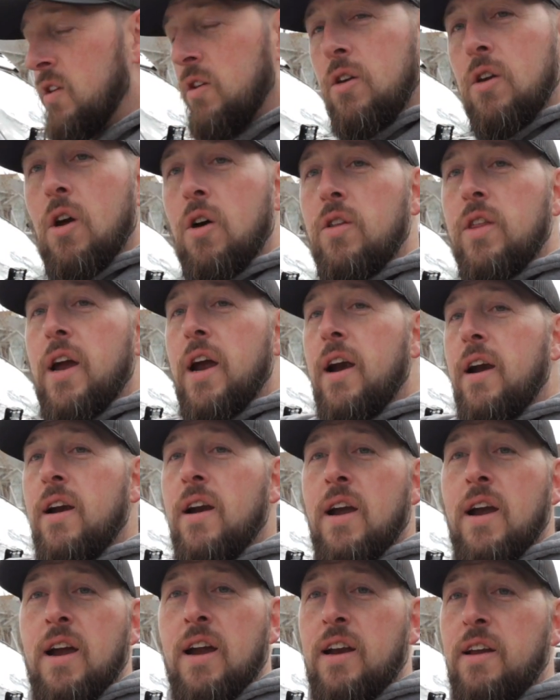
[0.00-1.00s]
go there.
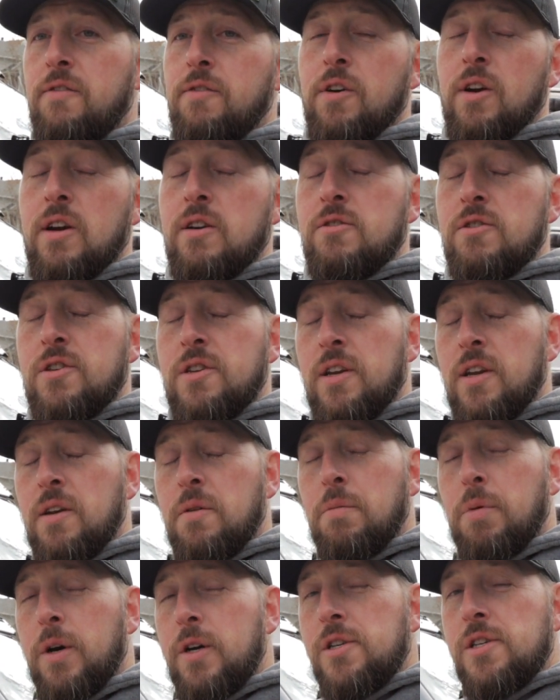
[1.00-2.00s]
If you're interested
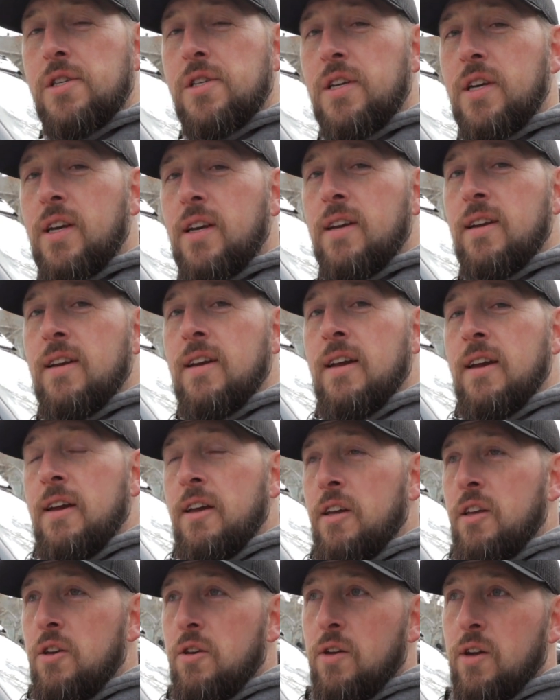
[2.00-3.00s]
in purchasing,
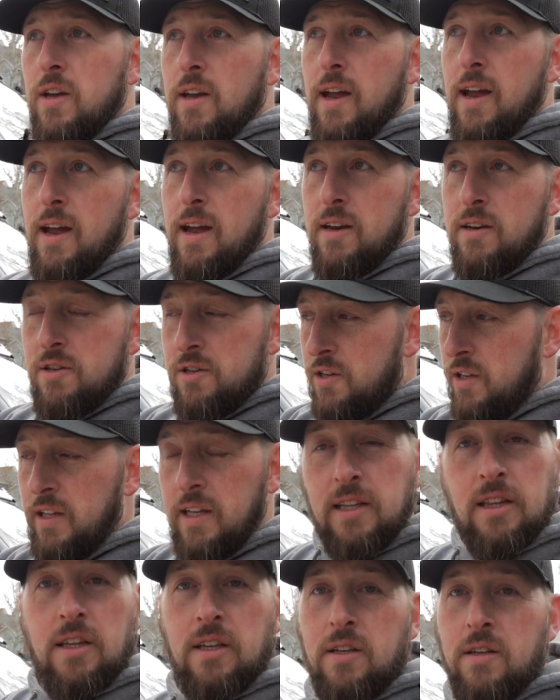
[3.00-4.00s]
you can just
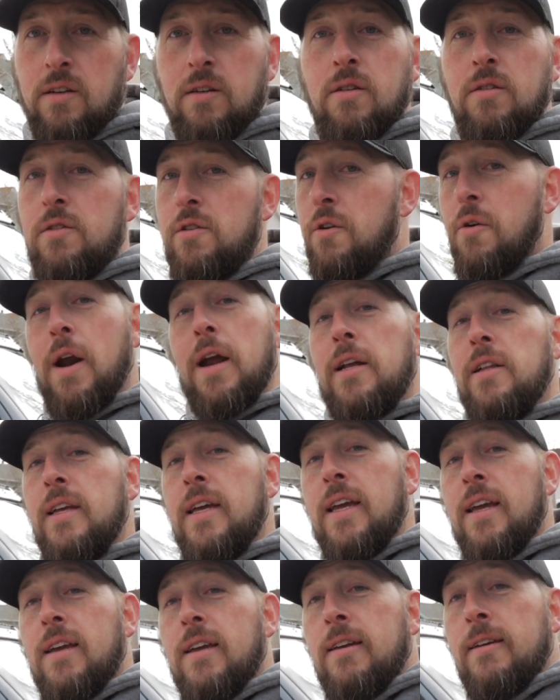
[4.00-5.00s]
click the direct
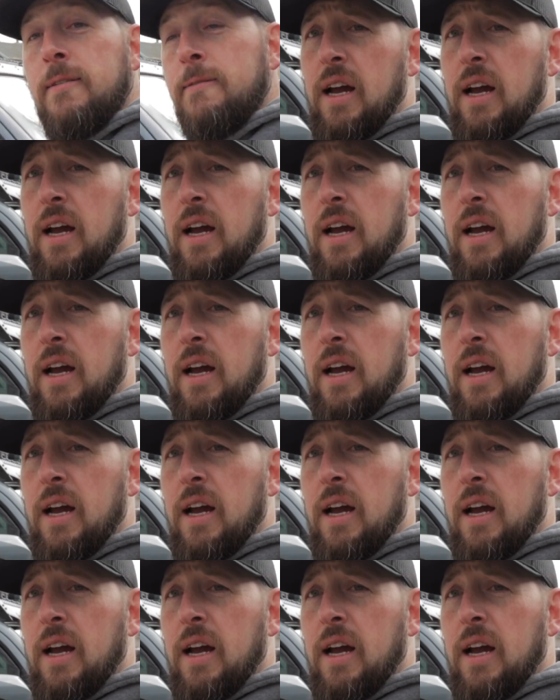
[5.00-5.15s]
link.